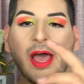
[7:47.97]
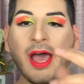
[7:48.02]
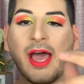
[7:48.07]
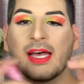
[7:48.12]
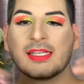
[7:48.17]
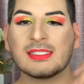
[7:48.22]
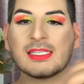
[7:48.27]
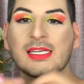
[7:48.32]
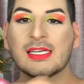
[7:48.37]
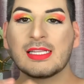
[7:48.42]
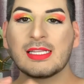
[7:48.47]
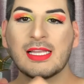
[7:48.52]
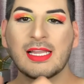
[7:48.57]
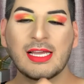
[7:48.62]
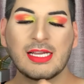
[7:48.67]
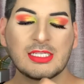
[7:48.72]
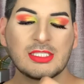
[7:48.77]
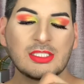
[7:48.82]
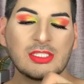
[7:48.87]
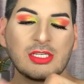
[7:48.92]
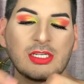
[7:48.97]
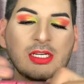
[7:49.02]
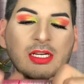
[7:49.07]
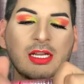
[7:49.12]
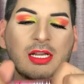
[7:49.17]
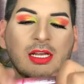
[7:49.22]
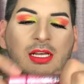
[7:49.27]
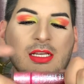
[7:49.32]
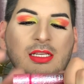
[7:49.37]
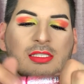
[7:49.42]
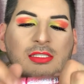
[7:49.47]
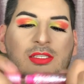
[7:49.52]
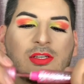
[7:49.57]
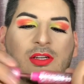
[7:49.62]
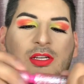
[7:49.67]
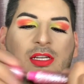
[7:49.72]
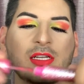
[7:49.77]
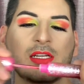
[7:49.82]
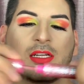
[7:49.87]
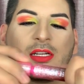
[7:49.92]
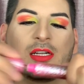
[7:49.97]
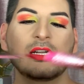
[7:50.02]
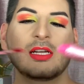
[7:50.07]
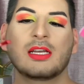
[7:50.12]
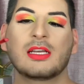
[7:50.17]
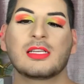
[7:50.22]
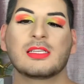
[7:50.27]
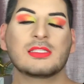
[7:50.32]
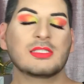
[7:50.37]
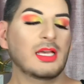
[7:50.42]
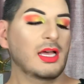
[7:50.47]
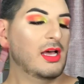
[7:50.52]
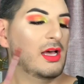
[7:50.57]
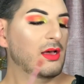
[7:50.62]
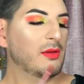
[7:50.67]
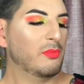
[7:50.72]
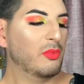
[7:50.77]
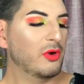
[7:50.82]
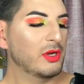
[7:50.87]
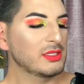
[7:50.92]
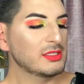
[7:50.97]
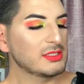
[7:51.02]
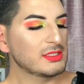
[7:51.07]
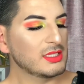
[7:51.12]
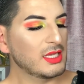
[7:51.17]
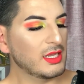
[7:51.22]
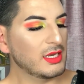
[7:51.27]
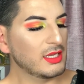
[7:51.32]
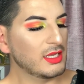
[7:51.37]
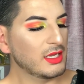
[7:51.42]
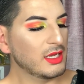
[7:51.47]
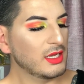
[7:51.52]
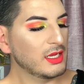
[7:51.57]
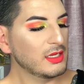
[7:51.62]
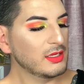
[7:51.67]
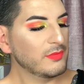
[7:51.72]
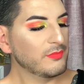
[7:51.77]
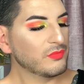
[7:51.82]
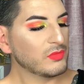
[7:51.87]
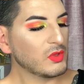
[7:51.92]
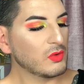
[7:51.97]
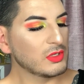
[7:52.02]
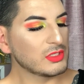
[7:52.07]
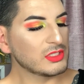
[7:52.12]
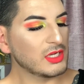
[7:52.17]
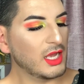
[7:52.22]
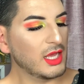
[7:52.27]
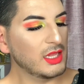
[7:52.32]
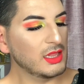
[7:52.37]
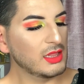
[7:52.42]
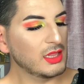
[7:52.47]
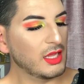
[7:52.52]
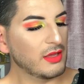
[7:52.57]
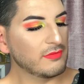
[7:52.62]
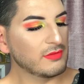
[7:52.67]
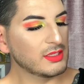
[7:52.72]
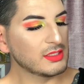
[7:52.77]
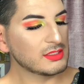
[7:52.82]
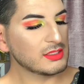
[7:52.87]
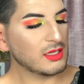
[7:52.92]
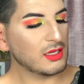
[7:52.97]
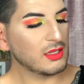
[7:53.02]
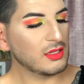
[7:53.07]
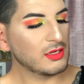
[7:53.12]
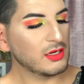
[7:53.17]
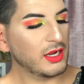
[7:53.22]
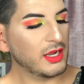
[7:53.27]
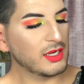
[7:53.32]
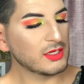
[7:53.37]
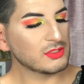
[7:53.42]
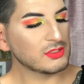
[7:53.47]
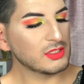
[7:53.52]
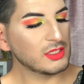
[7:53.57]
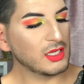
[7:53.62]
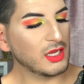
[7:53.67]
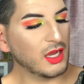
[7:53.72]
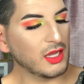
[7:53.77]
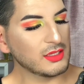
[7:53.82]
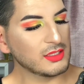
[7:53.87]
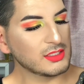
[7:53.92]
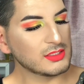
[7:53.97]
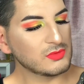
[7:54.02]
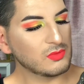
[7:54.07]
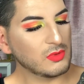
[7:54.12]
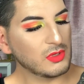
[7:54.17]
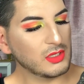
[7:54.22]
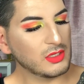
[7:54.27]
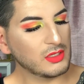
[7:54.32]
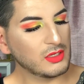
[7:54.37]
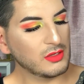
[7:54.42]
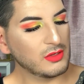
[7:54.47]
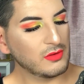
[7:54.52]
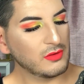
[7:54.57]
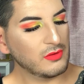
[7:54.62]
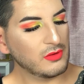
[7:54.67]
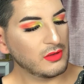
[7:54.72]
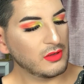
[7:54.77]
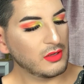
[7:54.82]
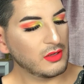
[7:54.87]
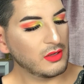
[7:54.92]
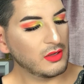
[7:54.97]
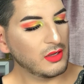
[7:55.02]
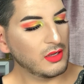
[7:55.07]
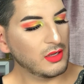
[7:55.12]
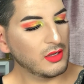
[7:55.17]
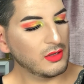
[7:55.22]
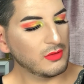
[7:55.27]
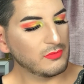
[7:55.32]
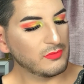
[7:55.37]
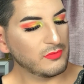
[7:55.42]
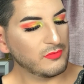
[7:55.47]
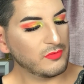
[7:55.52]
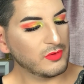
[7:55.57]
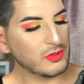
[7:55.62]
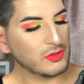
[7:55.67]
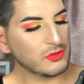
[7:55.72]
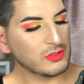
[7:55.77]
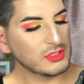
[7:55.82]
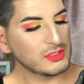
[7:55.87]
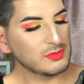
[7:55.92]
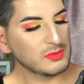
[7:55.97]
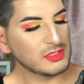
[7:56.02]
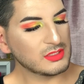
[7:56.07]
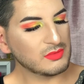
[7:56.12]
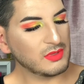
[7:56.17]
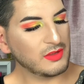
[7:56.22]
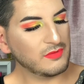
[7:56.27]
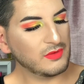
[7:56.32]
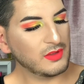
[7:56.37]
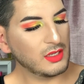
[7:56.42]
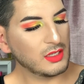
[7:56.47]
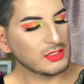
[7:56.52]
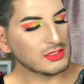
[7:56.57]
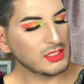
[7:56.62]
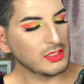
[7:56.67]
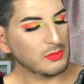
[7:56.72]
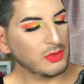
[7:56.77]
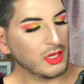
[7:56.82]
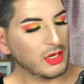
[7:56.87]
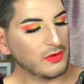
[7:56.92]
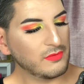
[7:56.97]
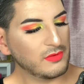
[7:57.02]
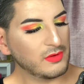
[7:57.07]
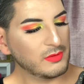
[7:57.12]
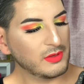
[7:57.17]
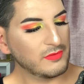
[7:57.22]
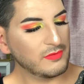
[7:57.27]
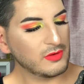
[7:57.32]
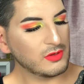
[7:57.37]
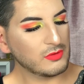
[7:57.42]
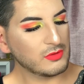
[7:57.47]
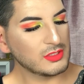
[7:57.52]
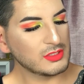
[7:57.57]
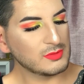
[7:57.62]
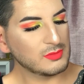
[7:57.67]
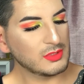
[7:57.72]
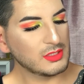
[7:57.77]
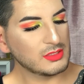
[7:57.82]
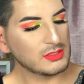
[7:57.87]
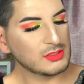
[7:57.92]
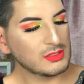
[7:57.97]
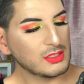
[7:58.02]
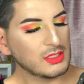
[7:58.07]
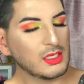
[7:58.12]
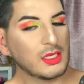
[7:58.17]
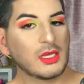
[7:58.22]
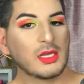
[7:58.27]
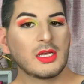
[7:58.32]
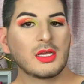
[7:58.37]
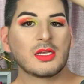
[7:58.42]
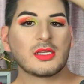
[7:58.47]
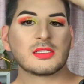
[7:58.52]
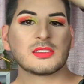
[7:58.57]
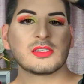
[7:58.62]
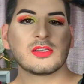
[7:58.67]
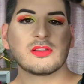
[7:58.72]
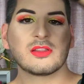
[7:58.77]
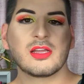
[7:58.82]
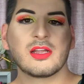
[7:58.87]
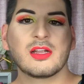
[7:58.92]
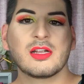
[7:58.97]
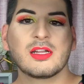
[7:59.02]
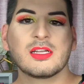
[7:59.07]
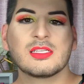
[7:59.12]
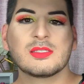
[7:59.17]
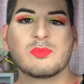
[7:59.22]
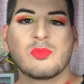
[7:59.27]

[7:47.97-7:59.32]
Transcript: as a collector. So here is Poinsettia, which I love this color. I actually got this one for Christmas. My fiance bought it for me for Christmas. So there is